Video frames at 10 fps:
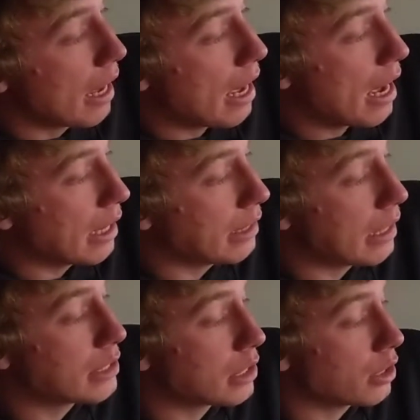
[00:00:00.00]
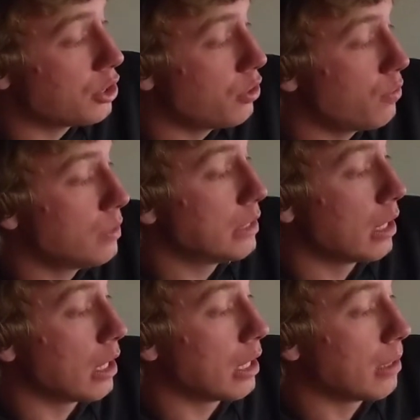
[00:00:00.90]
and they start
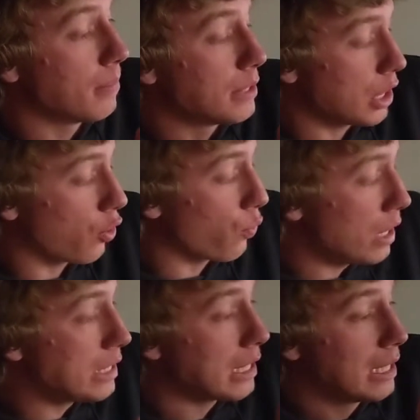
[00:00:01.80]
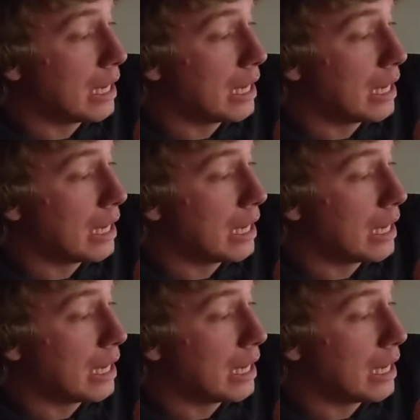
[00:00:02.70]
to secrete